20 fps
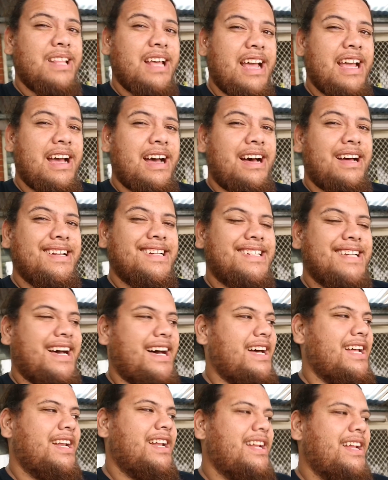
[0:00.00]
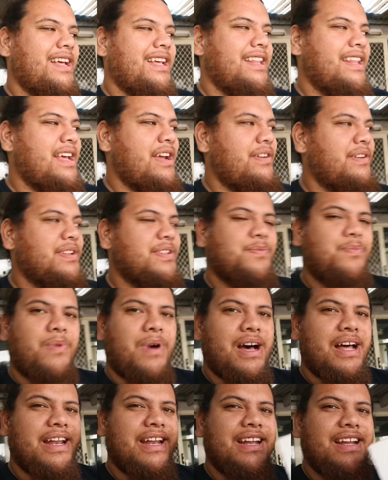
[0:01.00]
they are done. There is
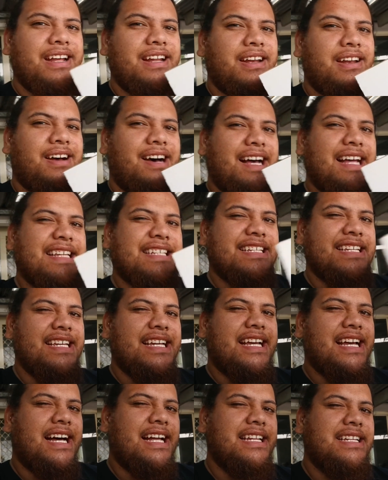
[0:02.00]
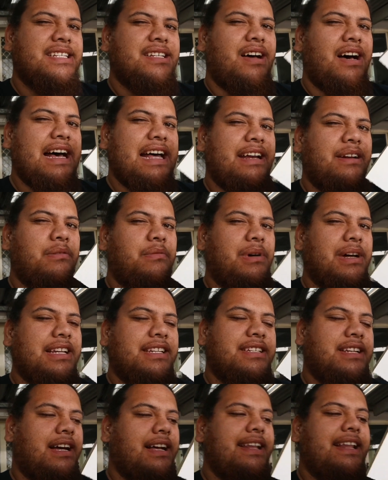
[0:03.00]
one nicely cut side and one
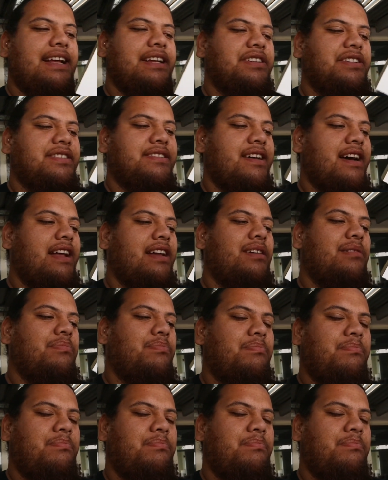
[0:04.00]
side that just kind of